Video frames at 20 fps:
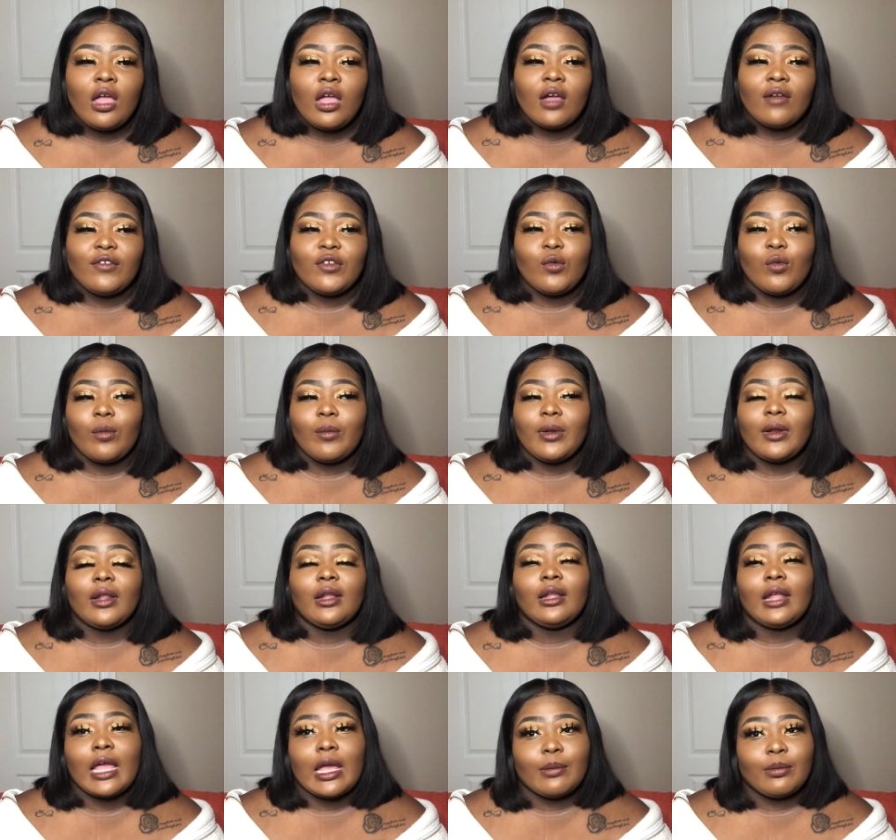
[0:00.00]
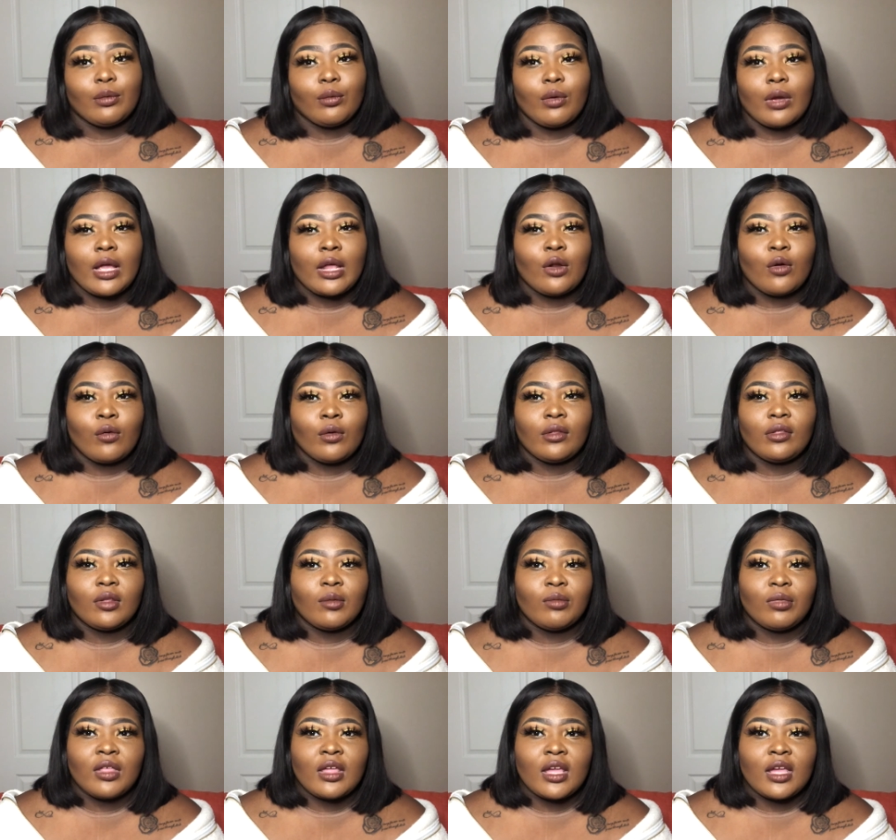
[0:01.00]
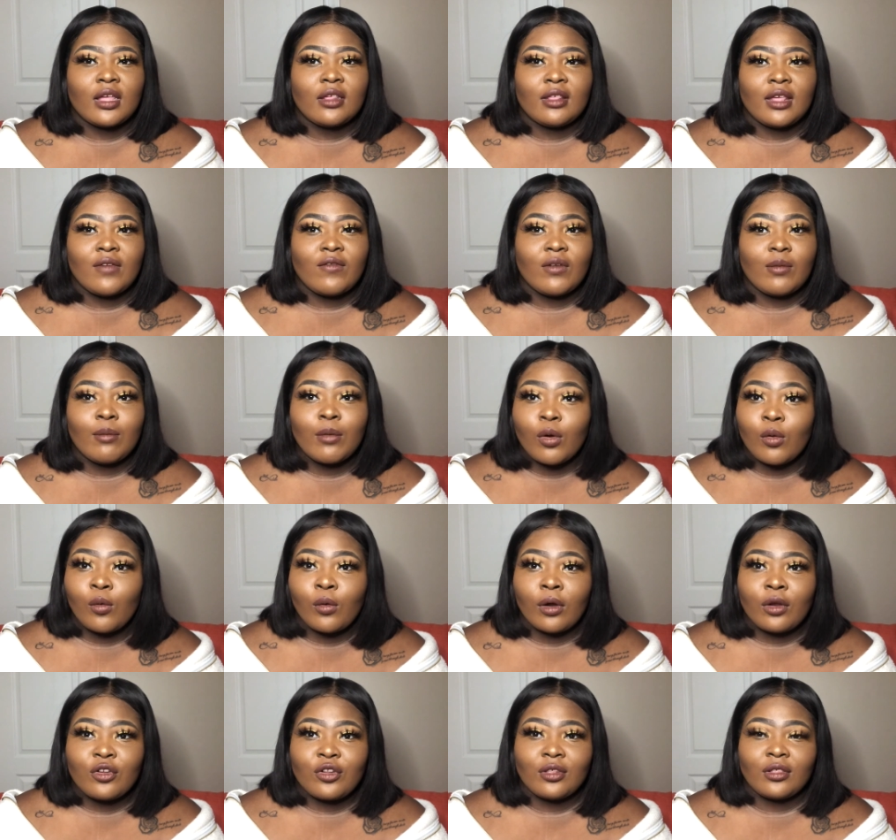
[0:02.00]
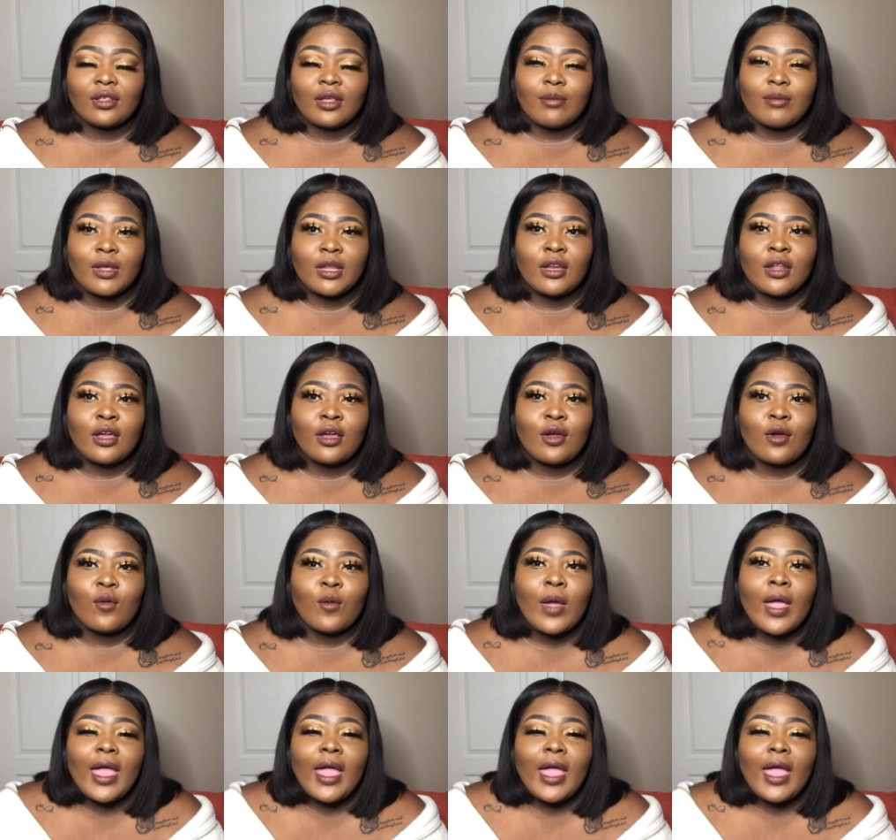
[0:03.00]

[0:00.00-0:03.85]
If you want me to elaborate on some things even more, just let me know.